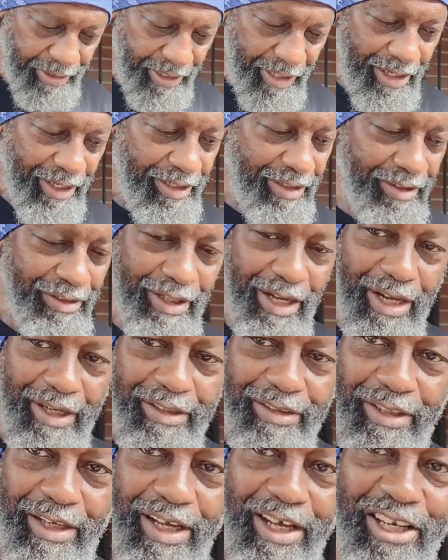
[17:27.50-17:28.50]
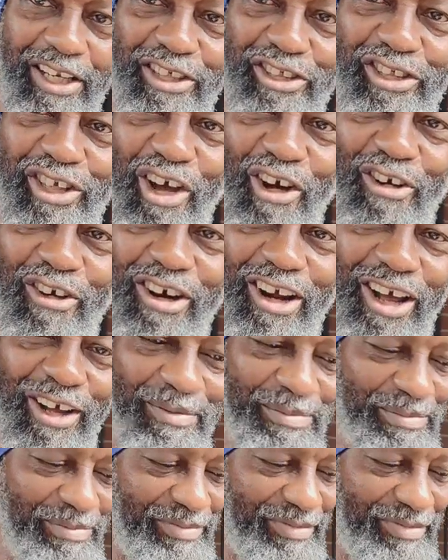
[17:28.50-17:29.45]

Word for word: and that, and it's going up,